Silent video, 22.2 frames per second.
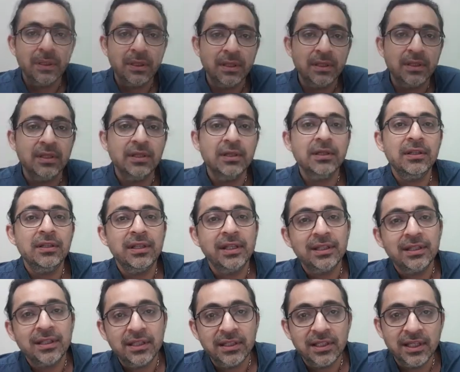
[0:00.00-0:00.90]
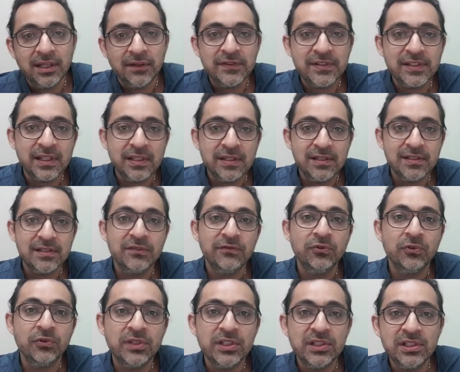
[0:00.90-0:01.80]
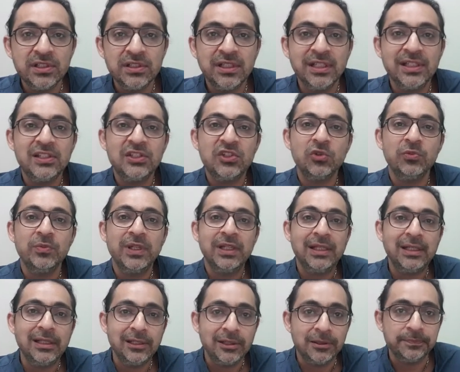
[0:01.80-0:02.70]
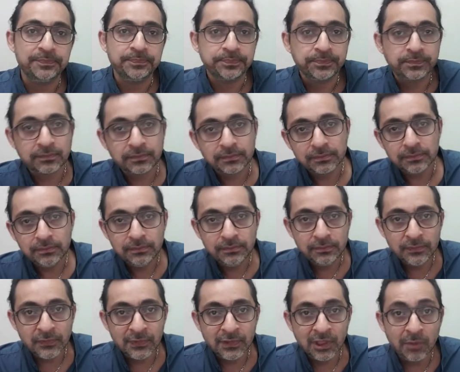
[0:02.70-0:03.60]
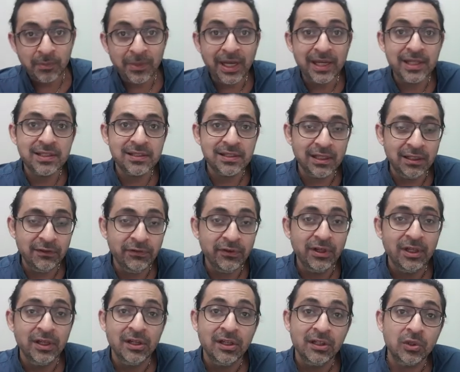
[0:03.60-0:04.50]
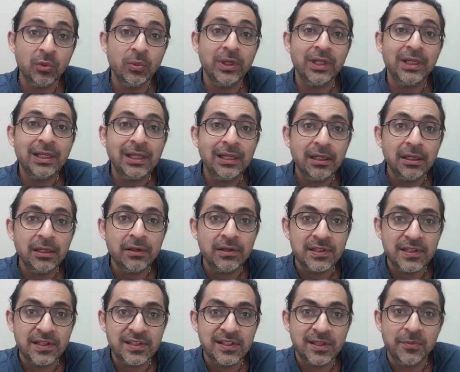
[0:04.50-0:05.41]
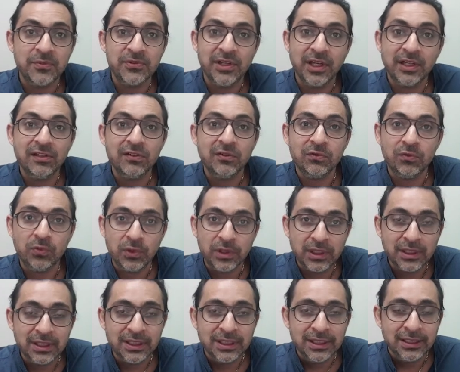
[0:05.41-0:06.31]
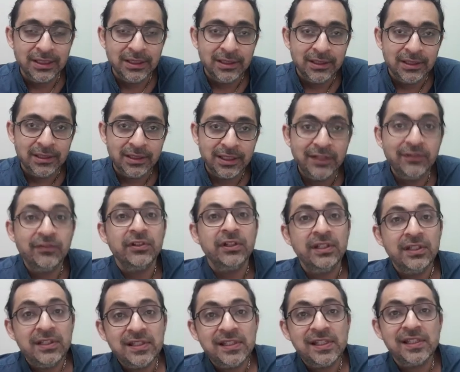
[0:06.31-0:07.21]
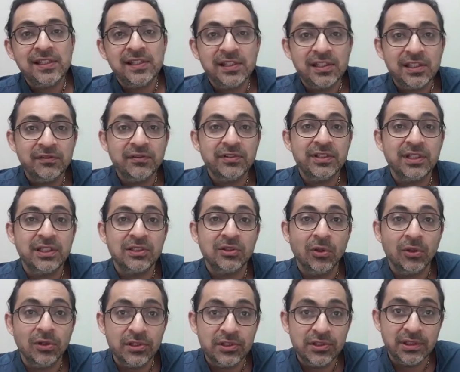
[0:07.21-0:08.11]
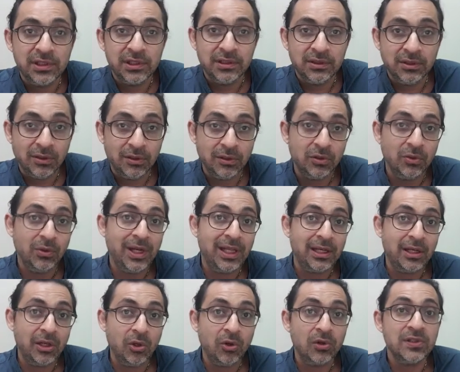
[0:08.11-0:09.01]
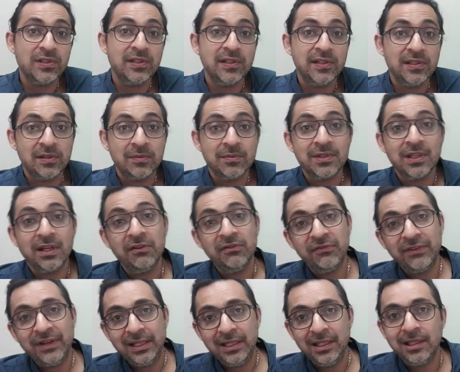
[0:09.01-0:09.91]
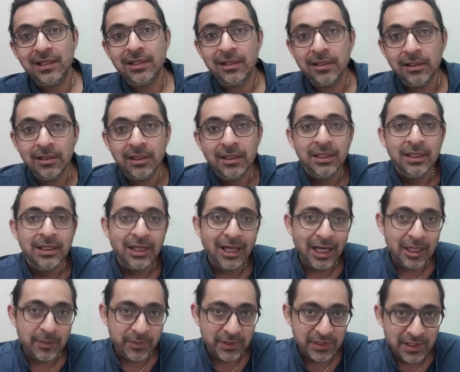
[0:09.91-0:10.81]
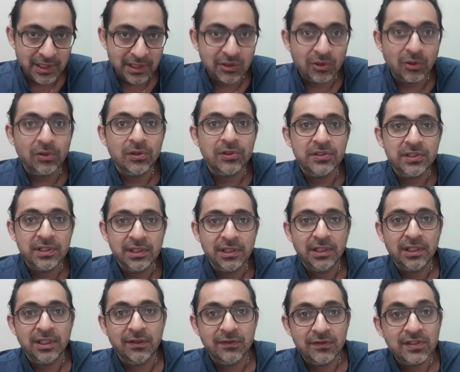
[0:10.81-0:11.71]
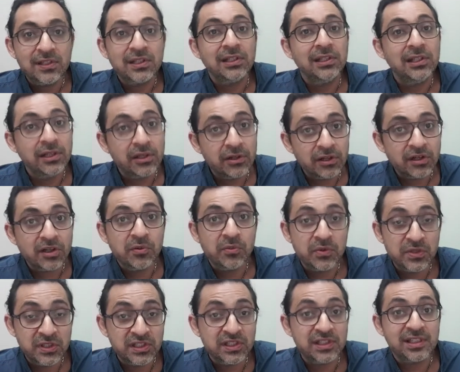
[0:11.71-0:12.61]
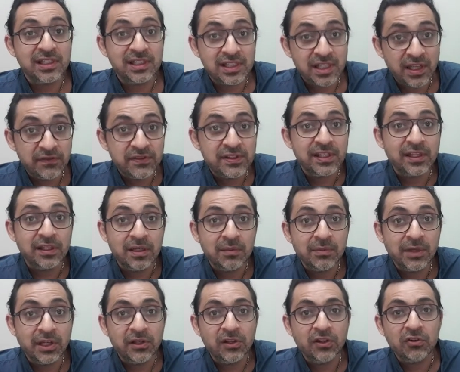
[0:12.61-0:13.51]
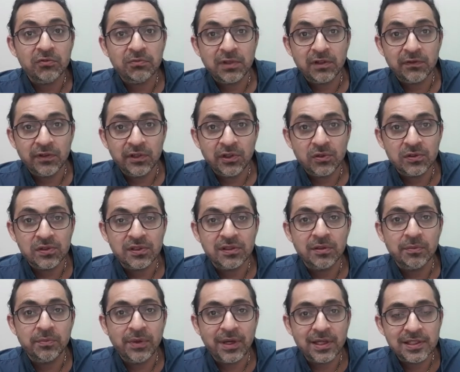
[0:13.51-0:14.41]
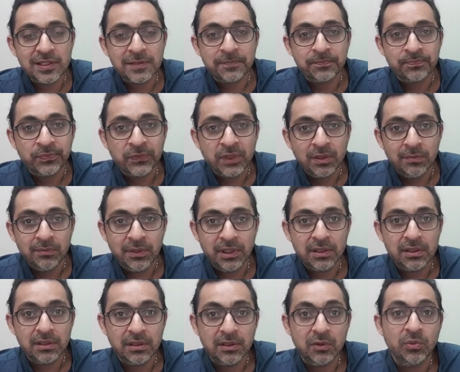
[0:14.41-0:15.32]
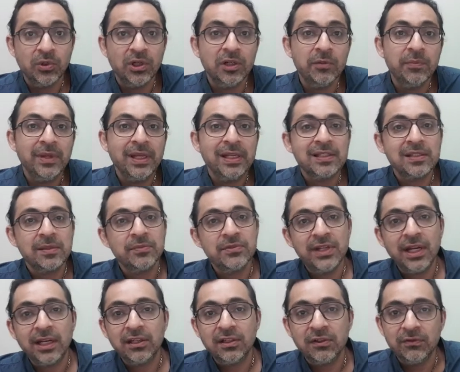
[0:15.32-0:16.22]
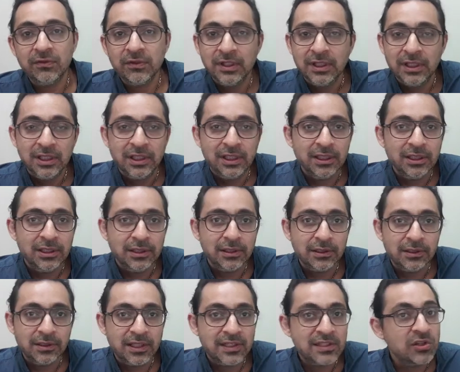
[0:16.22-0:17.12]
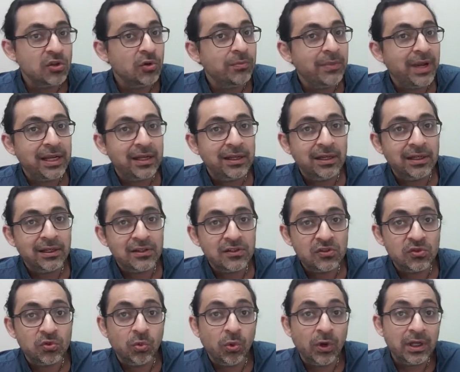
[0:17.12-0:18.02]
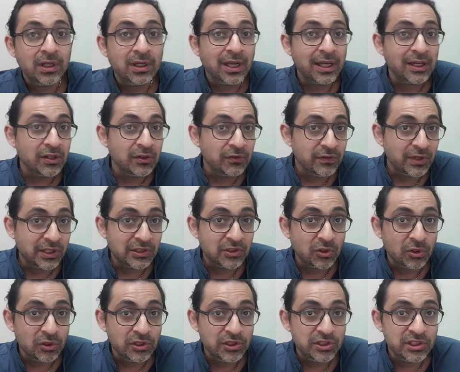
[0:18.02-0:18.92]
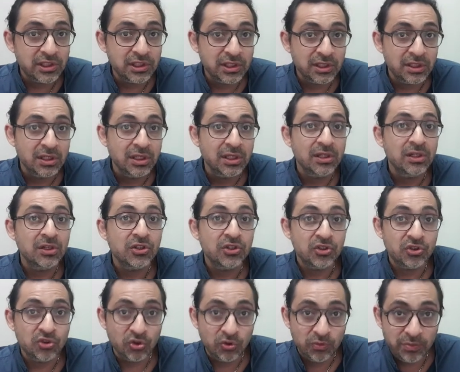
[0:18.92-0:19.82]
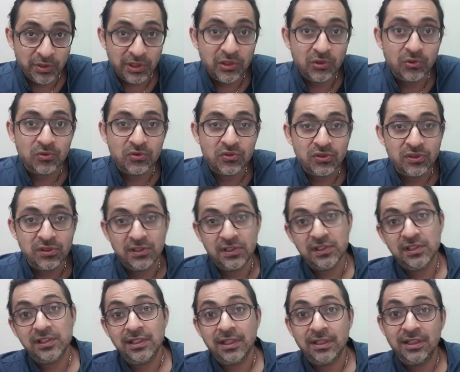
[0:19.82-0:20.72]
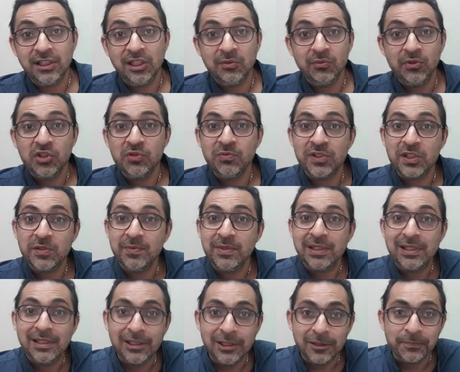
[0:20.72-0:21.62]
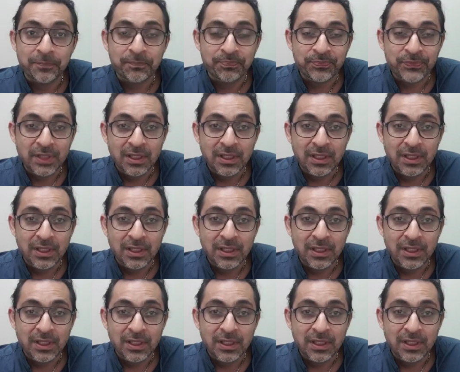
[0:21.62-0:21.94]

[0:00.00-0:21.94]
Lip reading: The third thing that they have said is the footage needs to be clear. Now, by itself, the word clear is a subjective word. Even in CCTV technology, although analog systems are fairly clear, IP technology gives clearer images, as I've said in many of my videos in the past. But the word being subjective, there's no mandate as to what kind of technology should be used, just that the image must be clear.